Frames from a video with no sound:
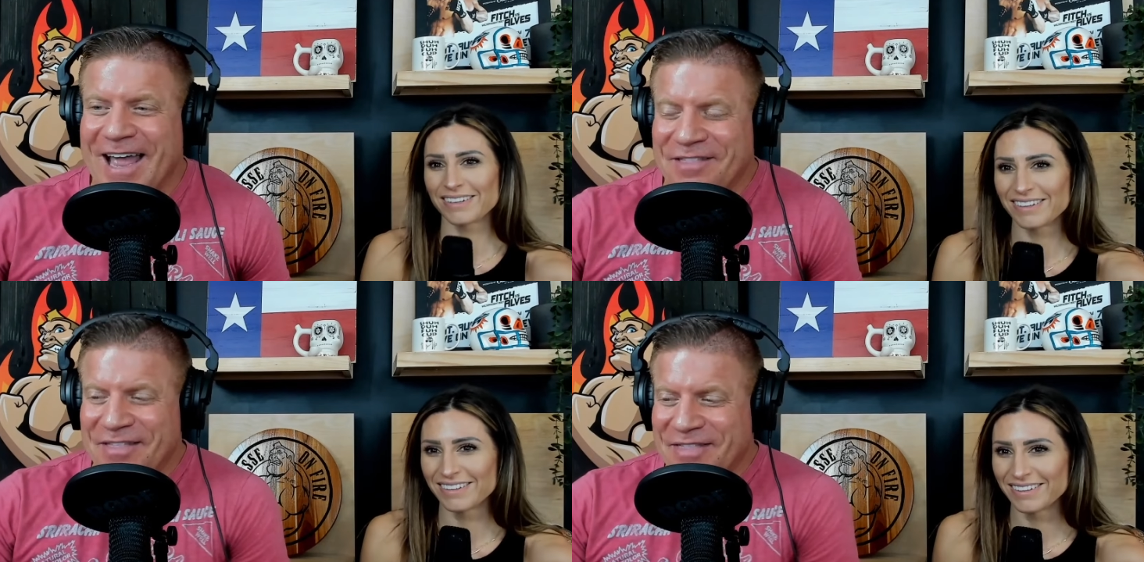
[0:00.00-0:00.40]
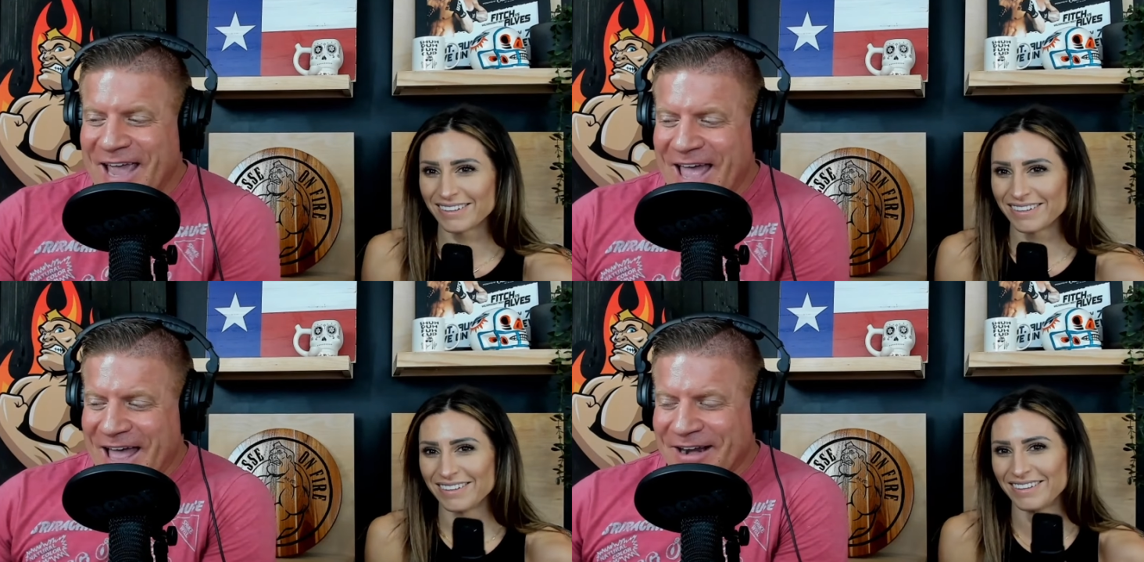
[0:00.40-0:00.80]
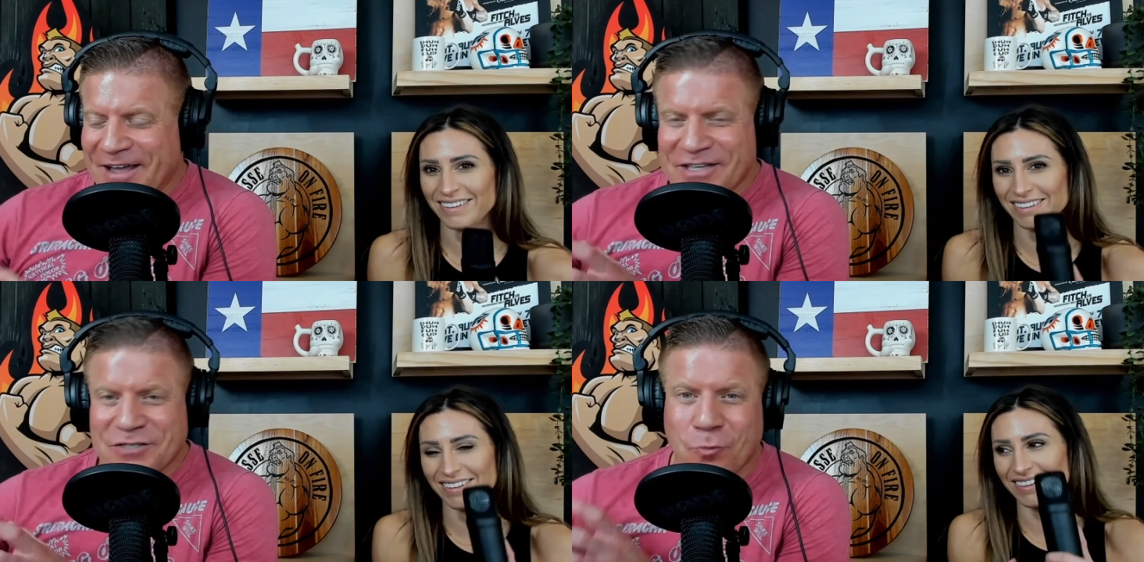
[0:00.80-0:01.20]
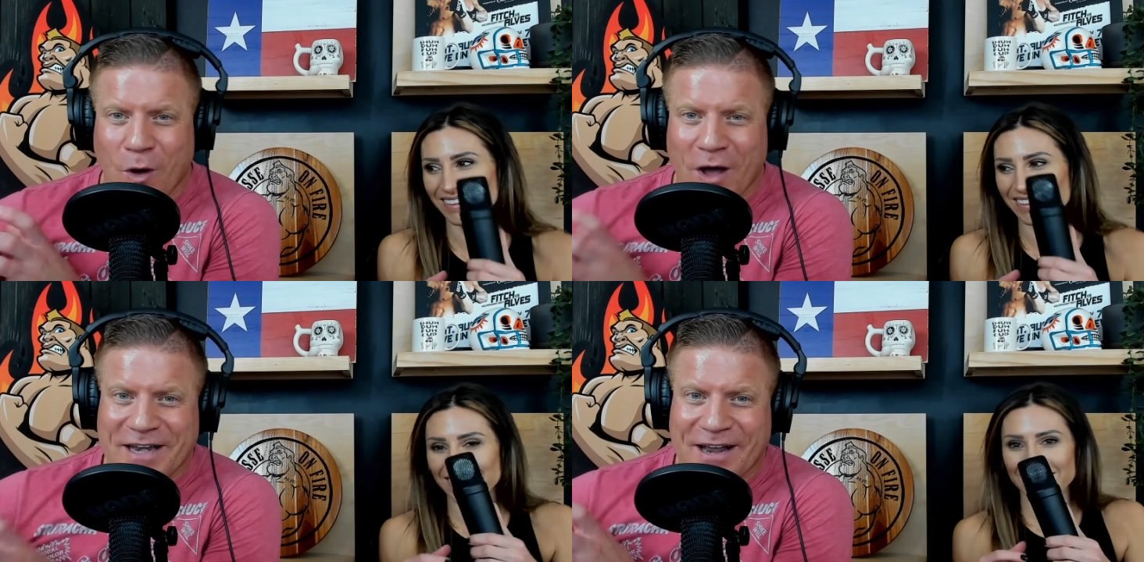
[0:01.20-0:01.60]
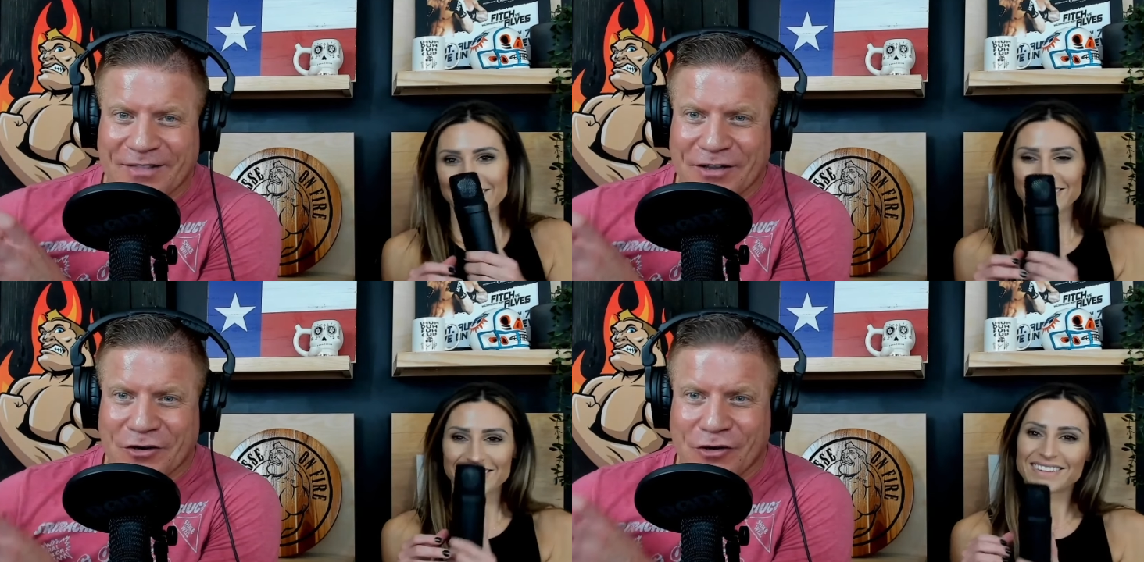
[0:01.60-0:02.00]
Speaker 1: and then they had this one
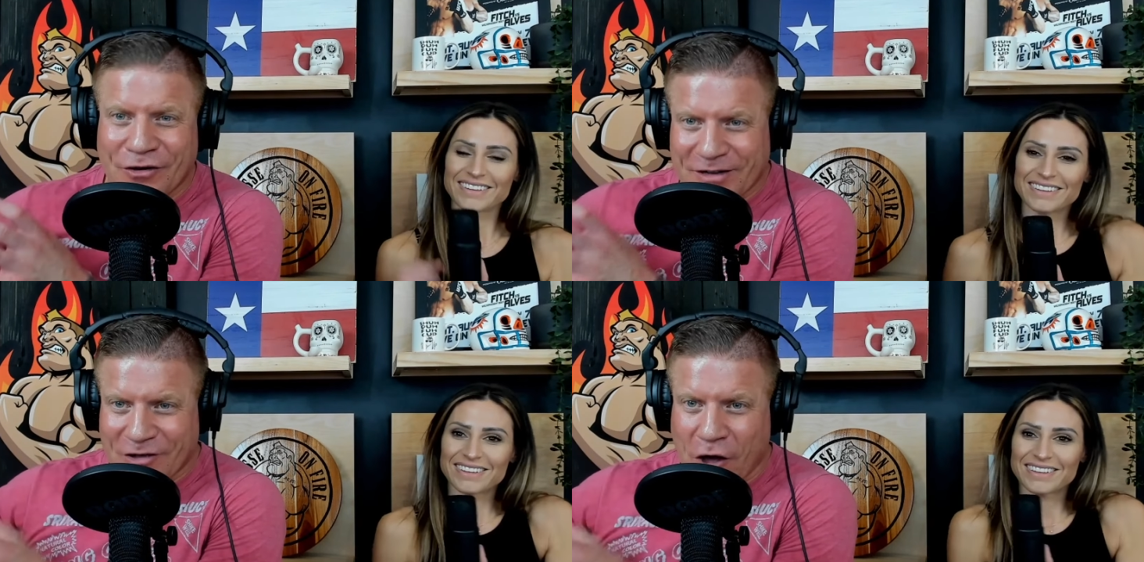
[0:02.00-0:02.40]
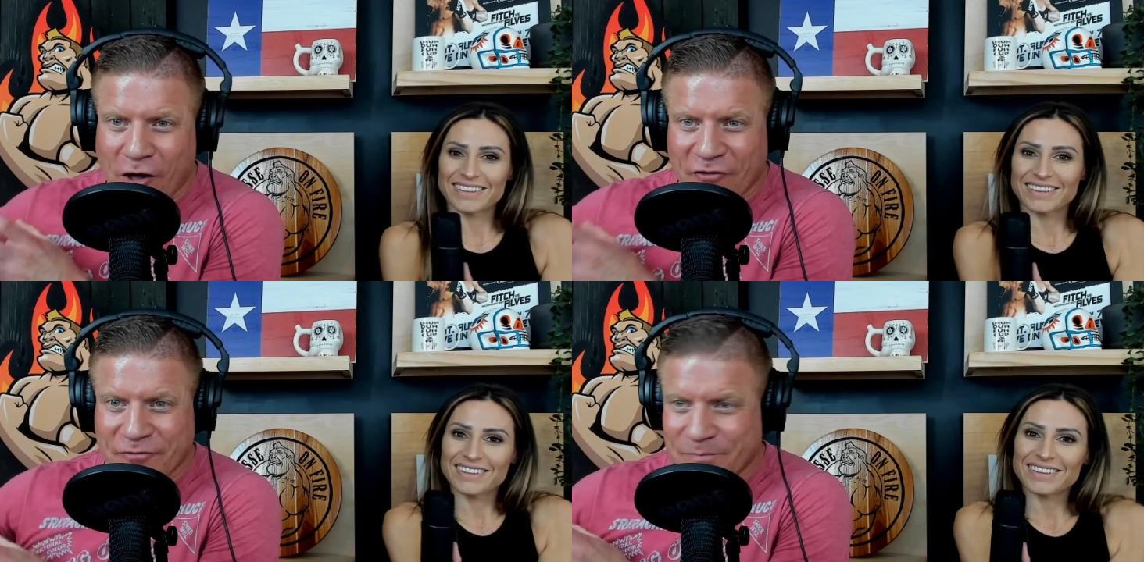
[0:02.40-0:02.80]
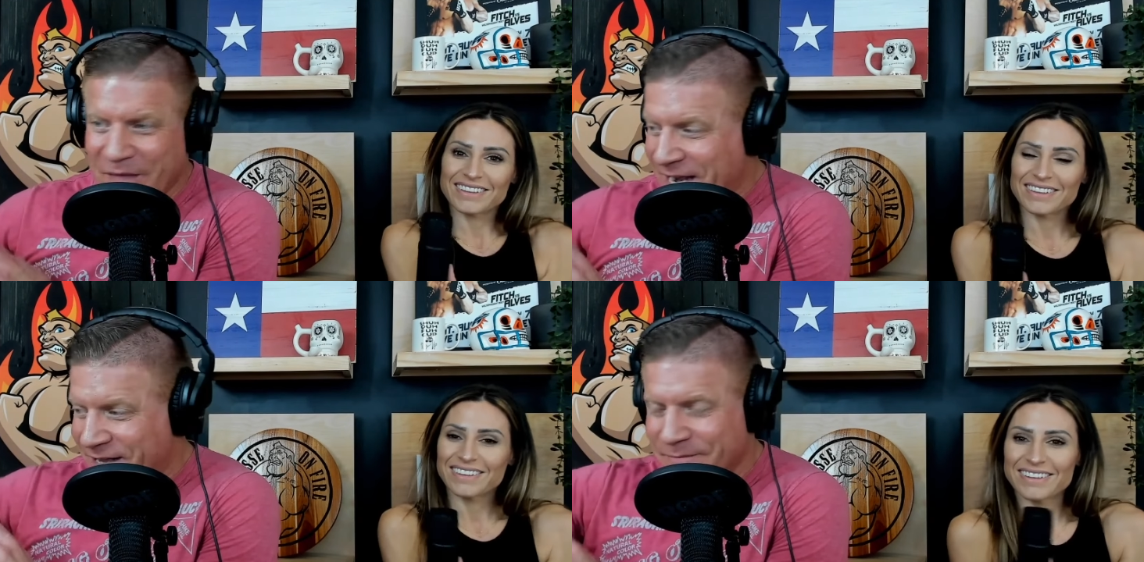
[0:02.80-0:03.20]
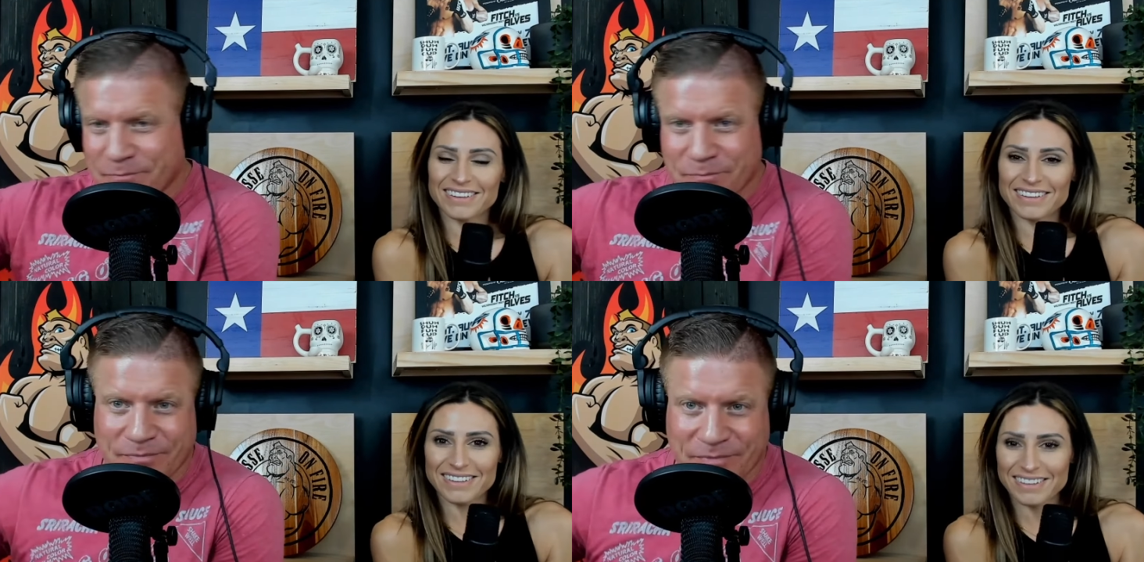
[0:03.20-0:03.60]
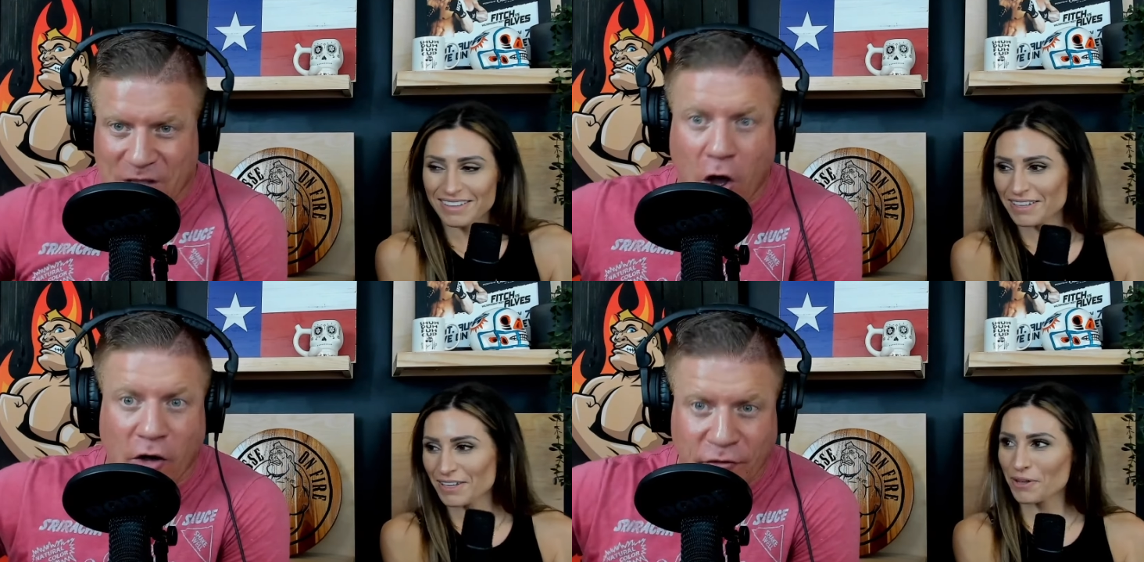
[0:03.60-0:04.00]
little golf, like
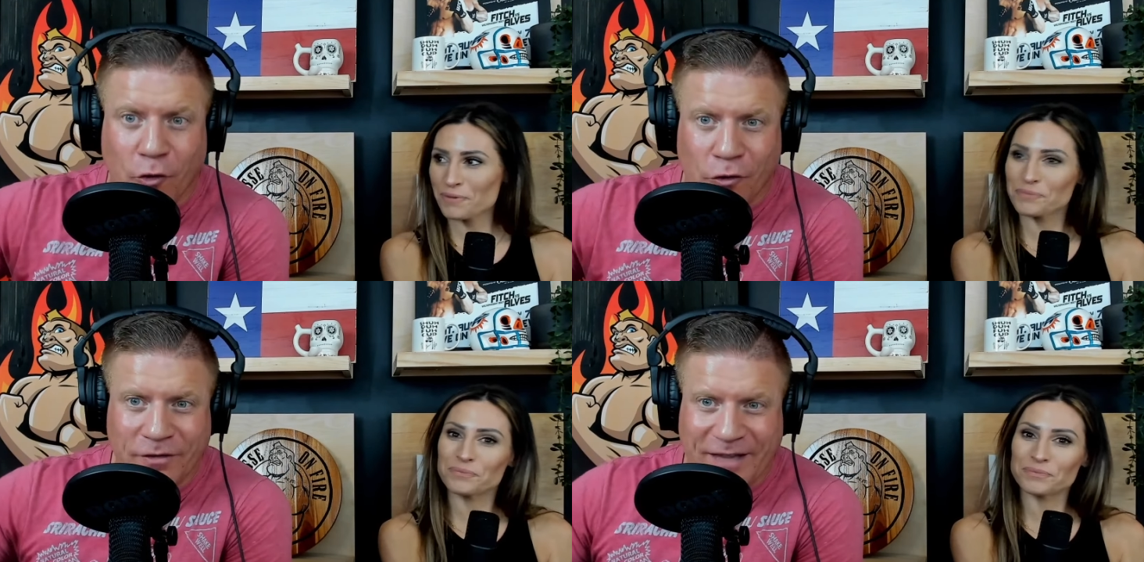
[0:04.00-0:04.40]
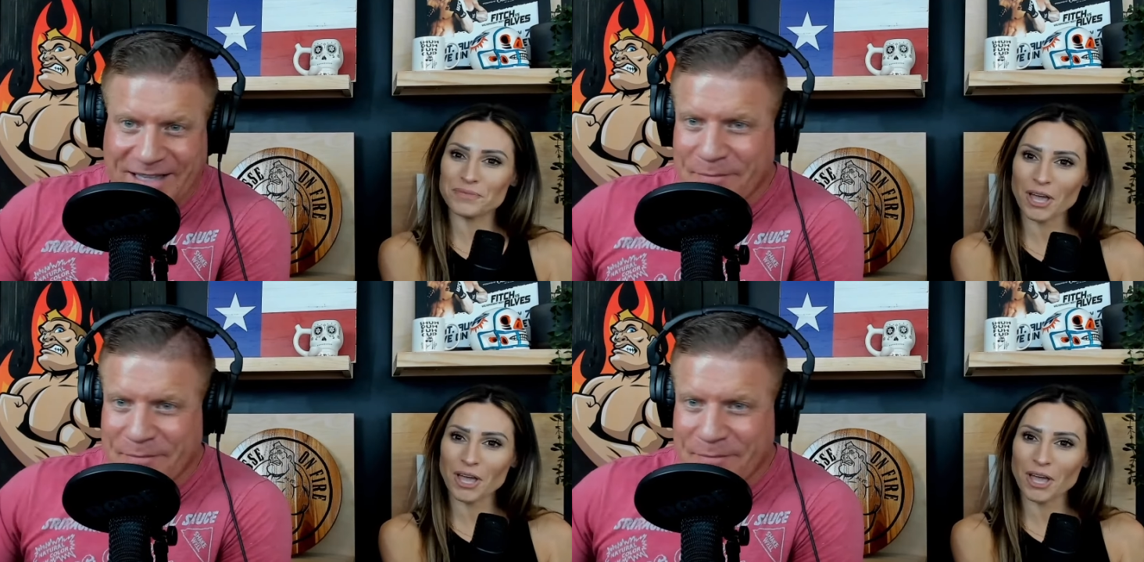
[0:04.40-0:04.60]
golf hole, like they